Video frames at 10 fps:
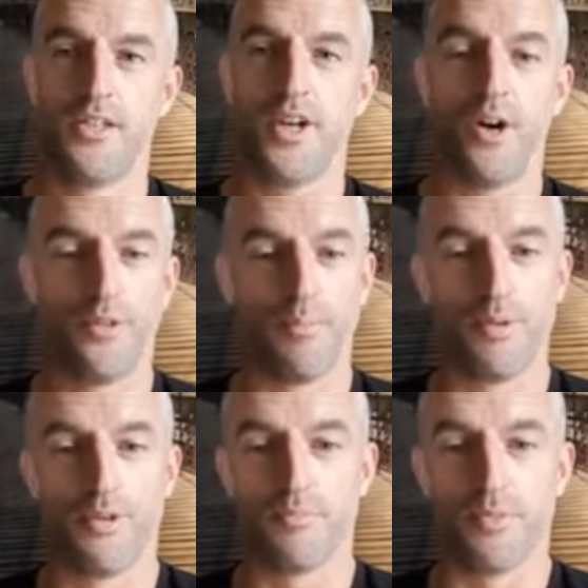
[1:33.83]

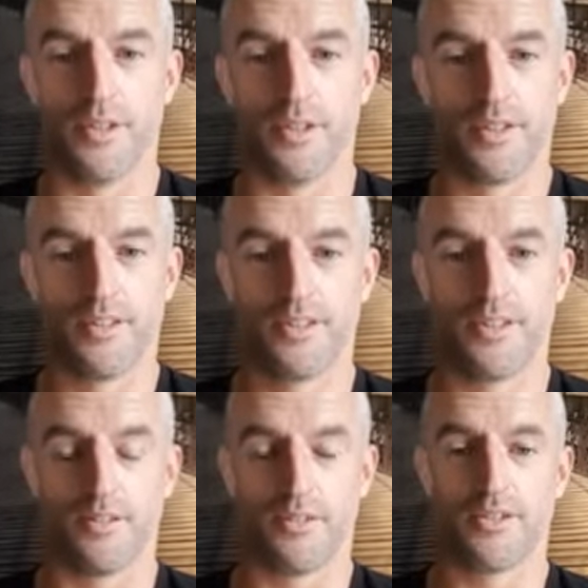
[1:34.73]
self-improvement
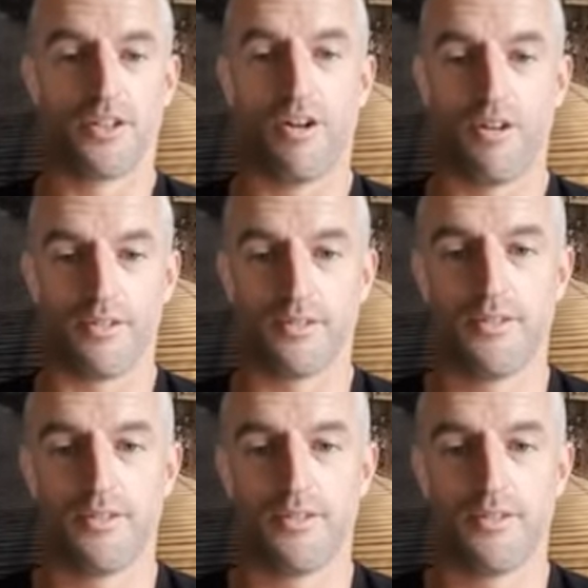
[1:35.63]
you just can't.